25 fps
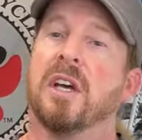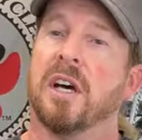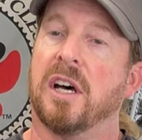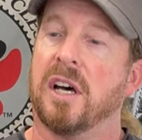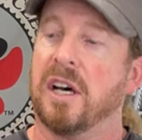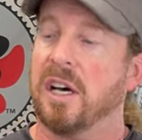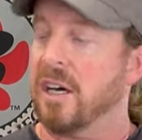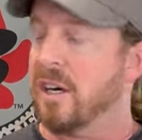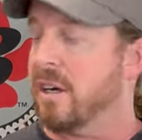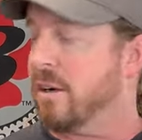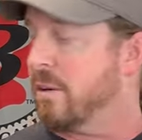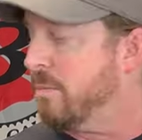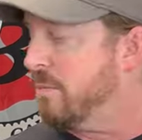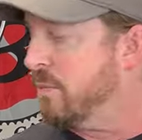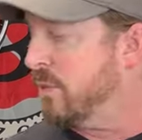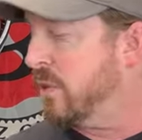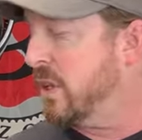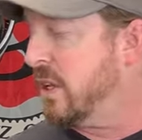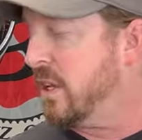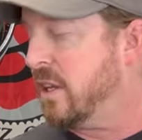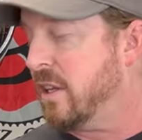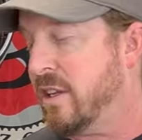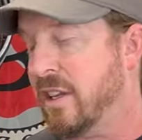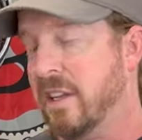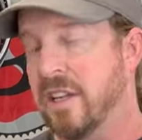
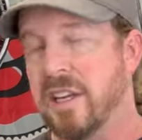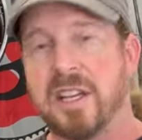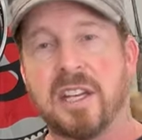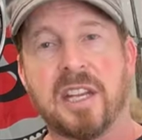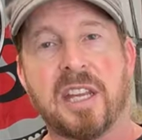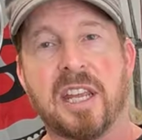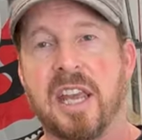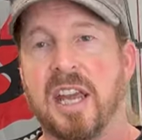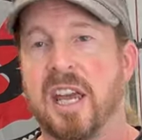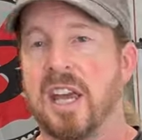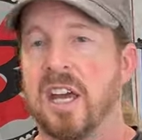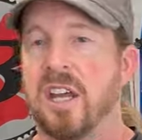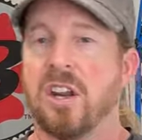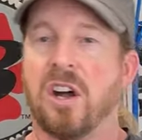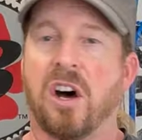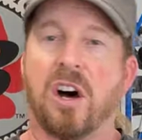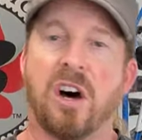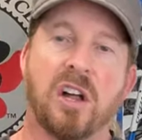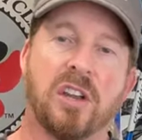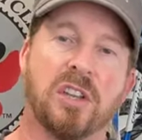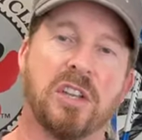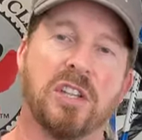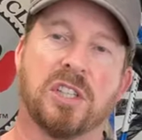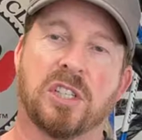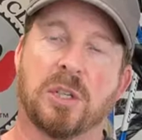And again,
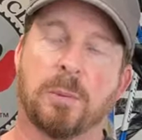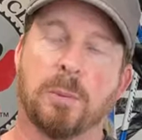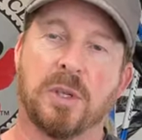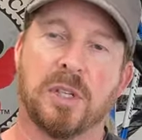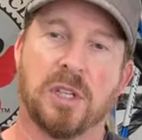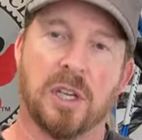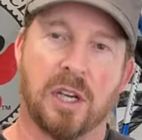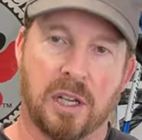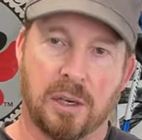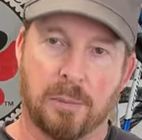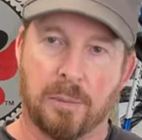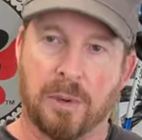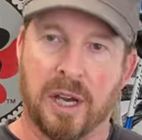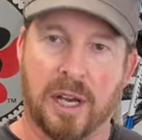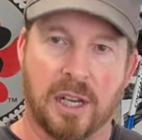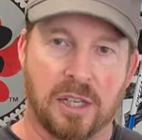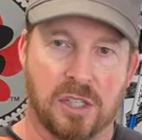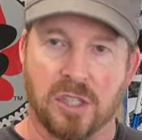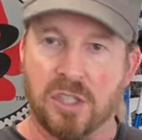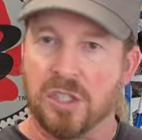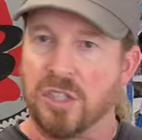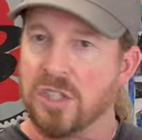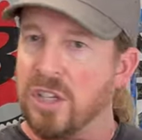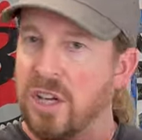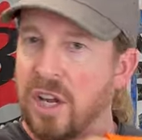all these can be done by
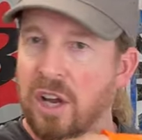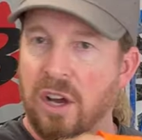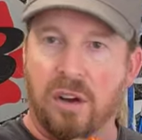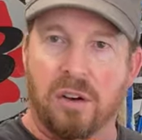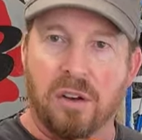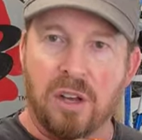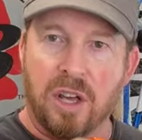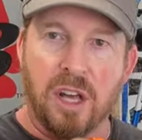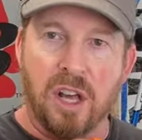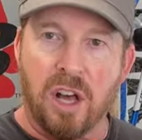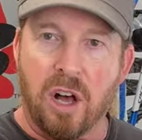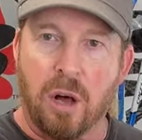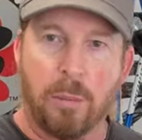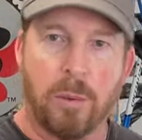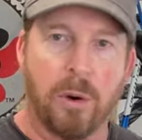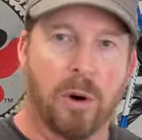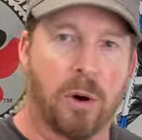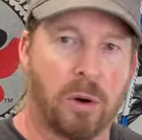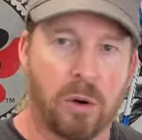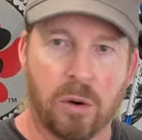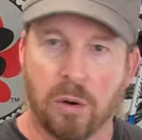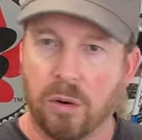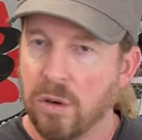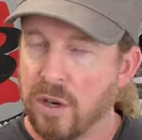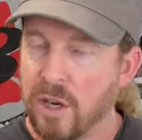just, you know,
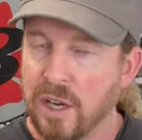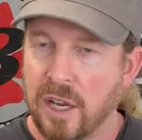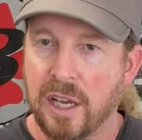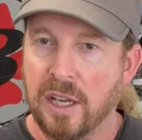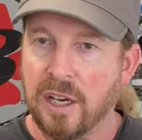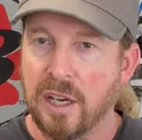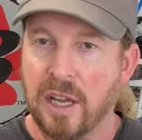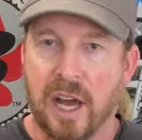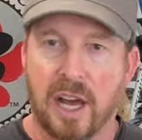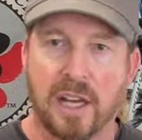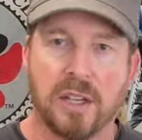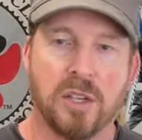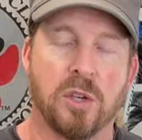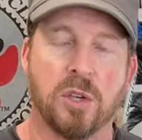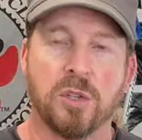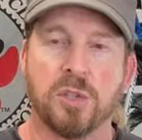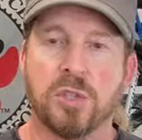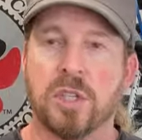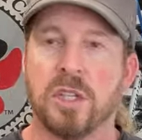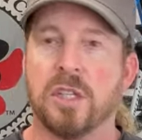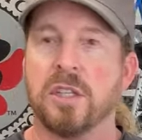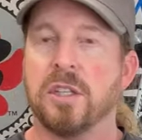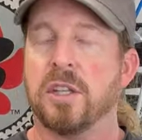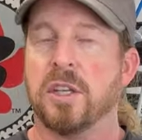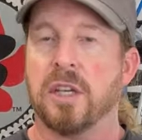elbow and not
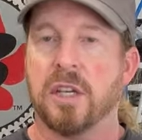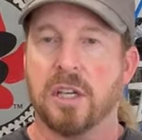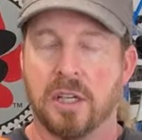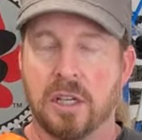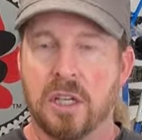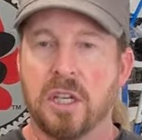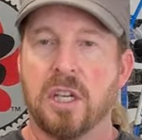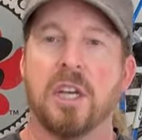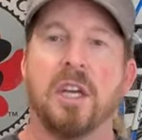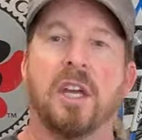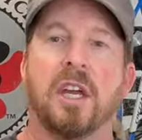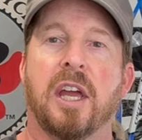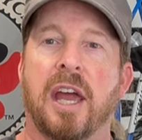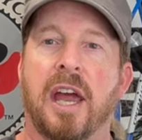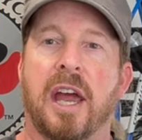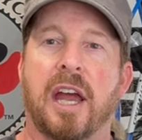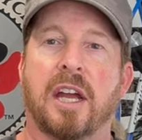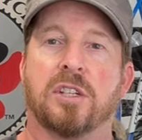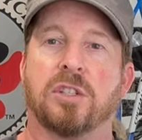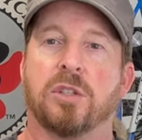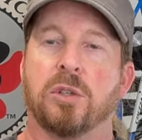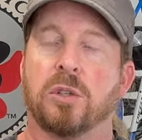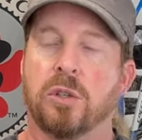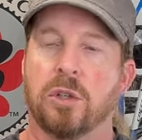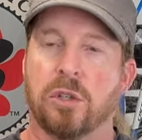using the
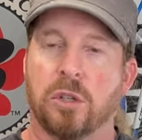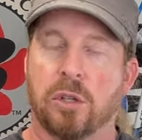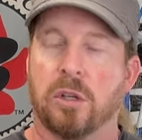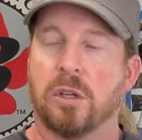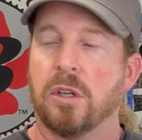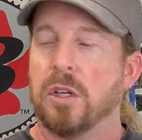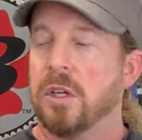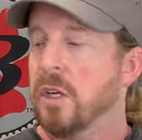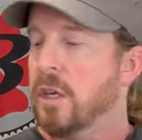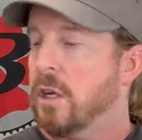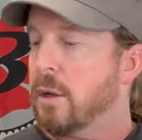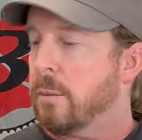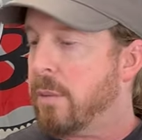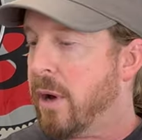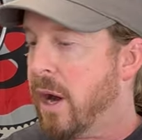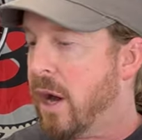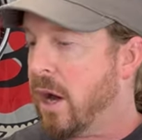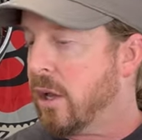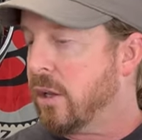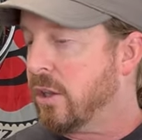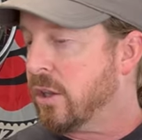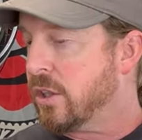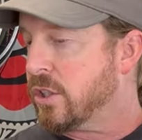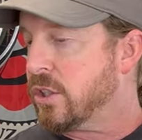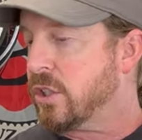actual
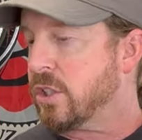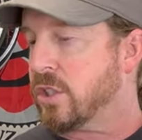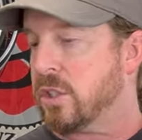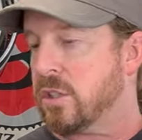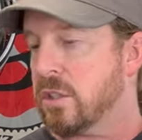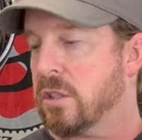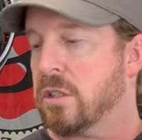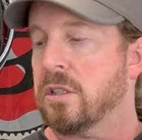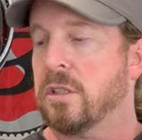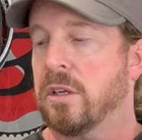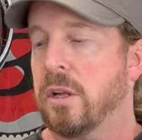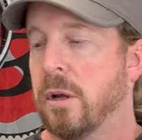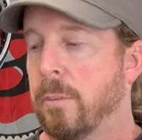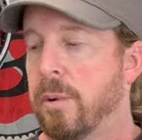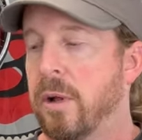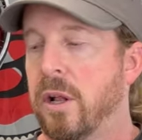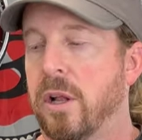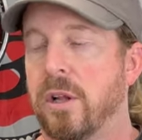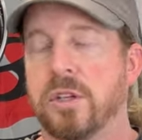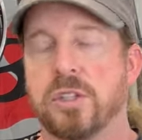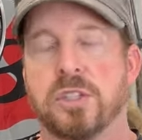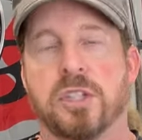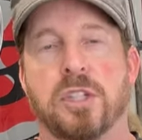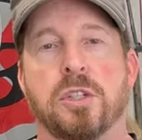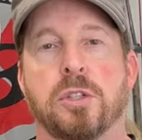polish, you know,
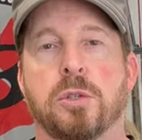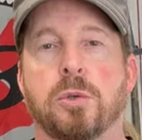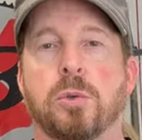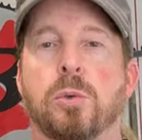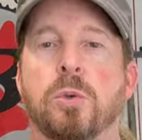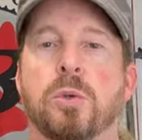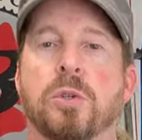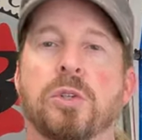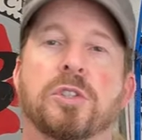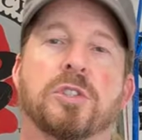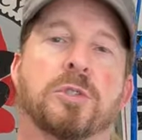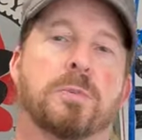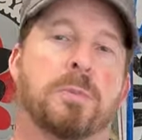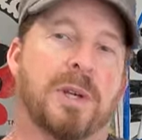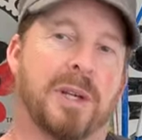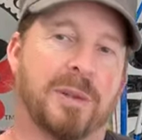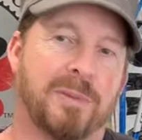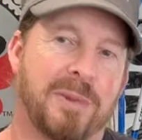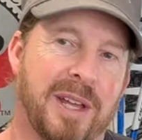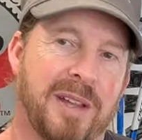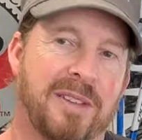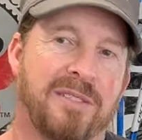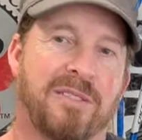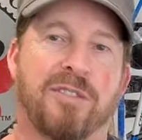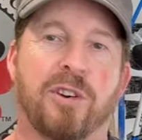polishing tools. But
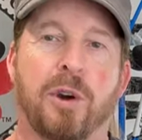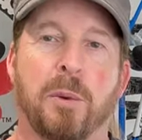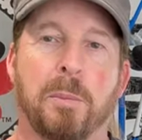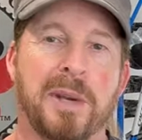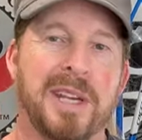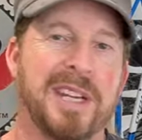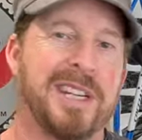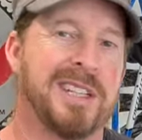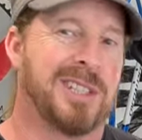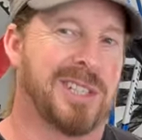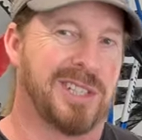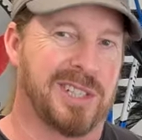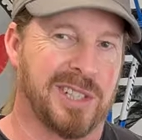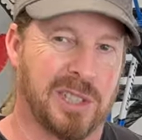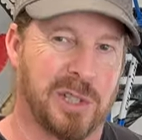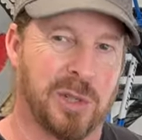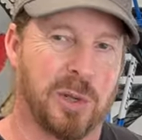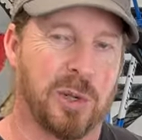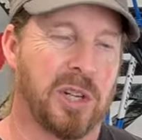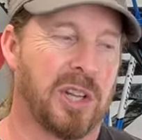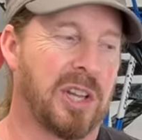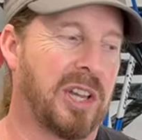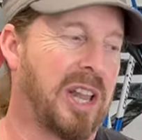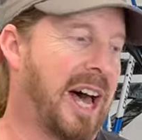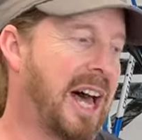that, for me, since I do
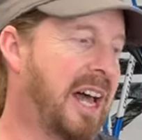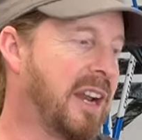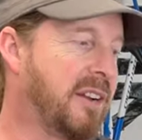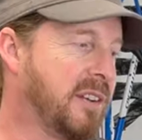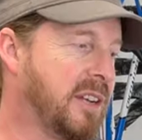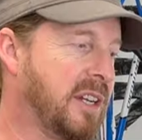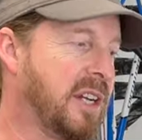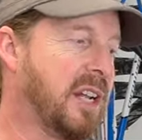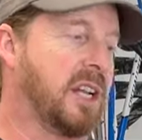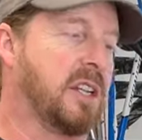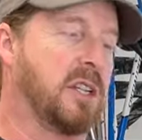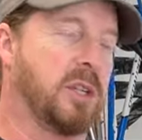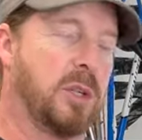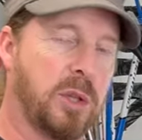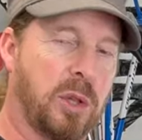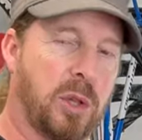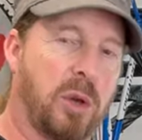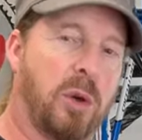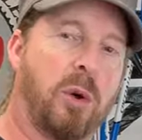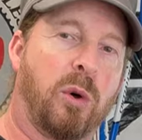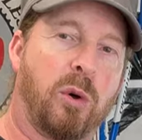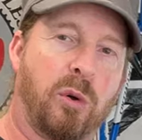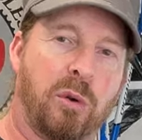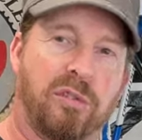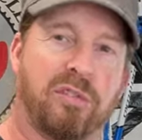it a lot of it and I do the
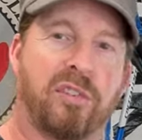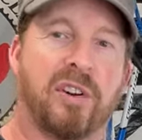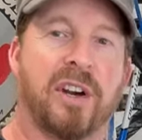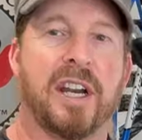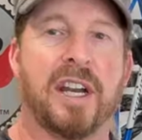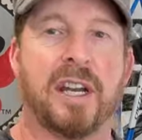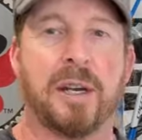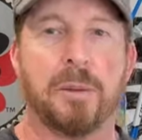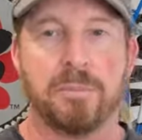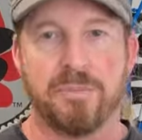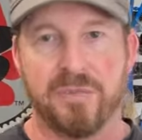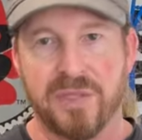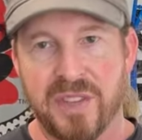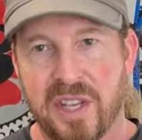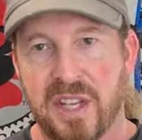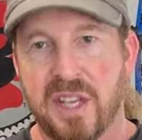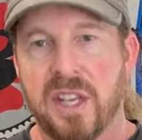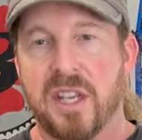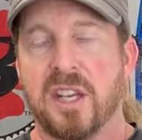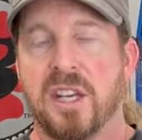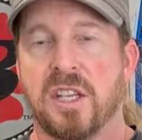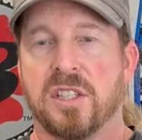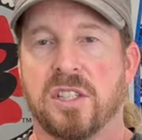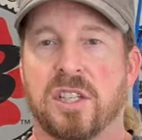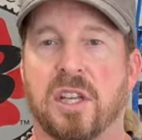whole frame,
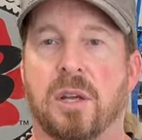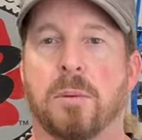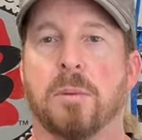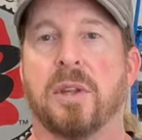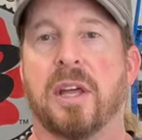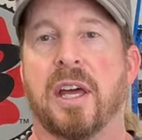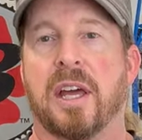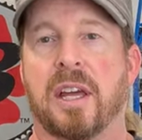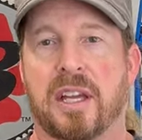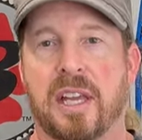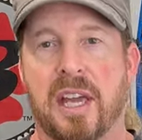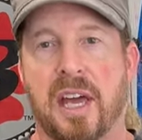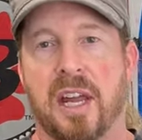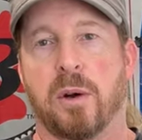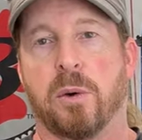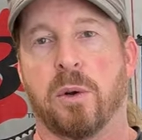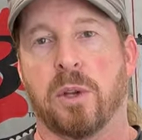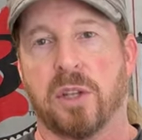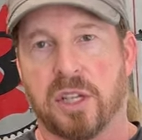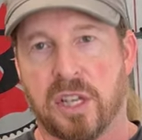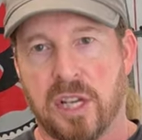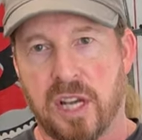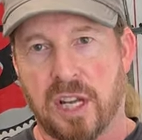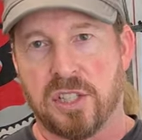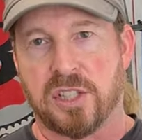something that kind of
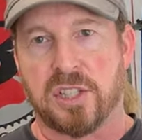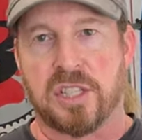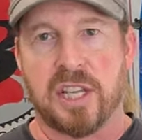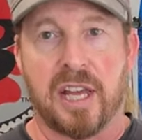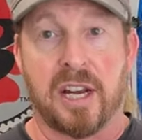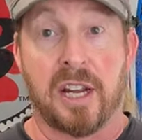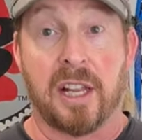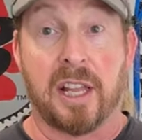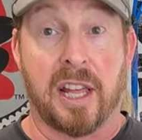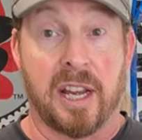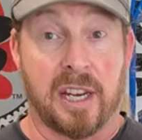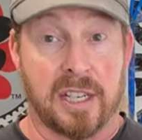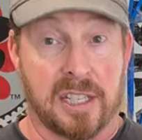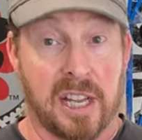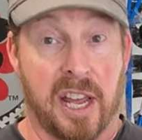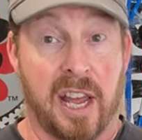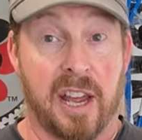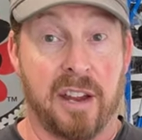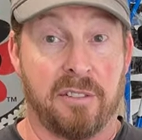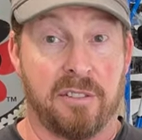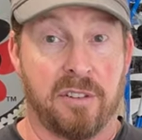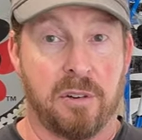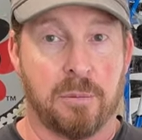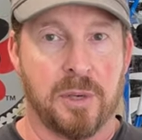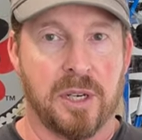really cuts down a lot of
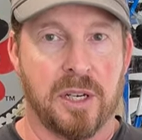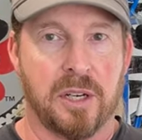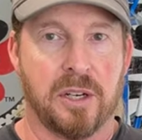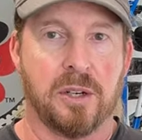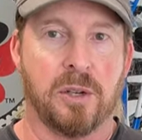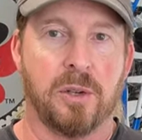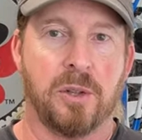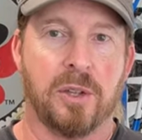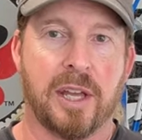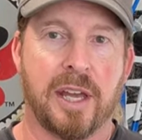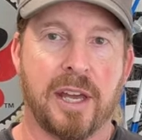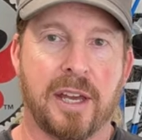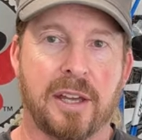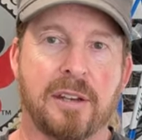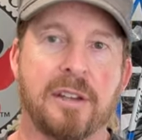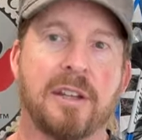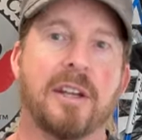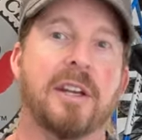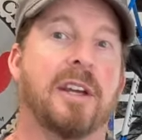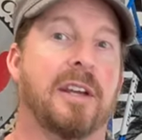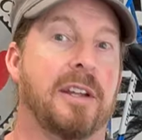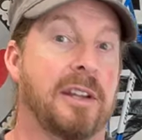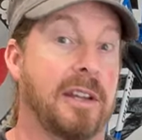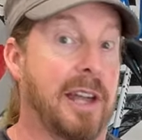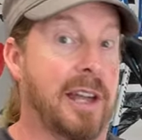time for me to do that.
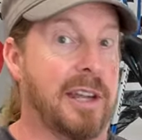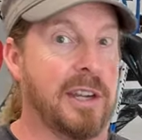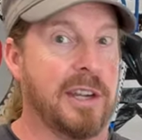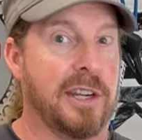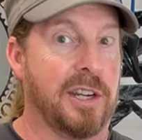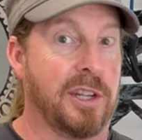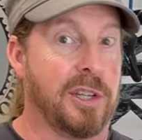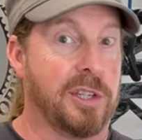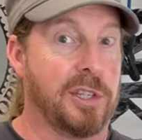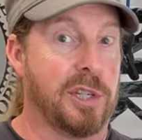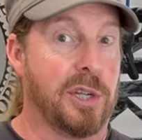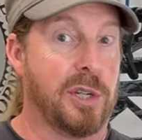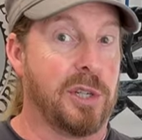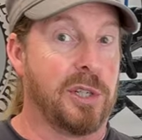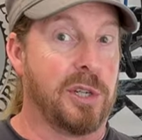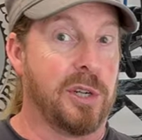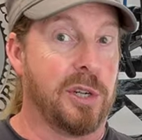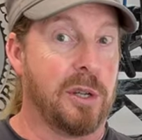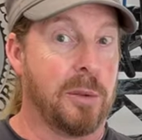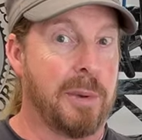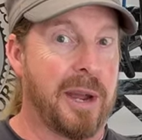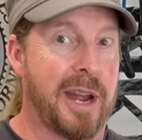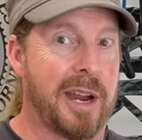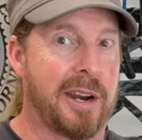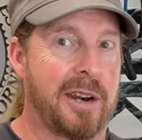Yeah, you hear the choo-choo
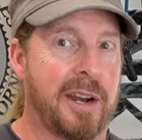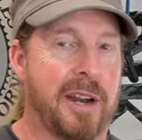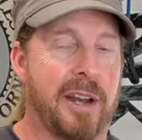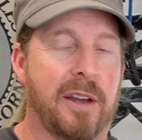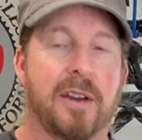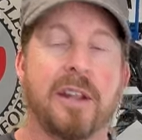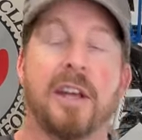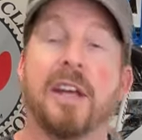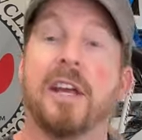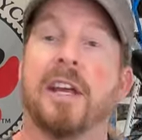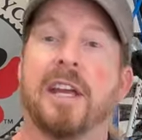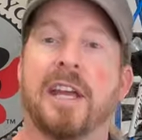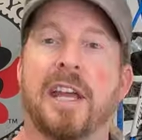in the background.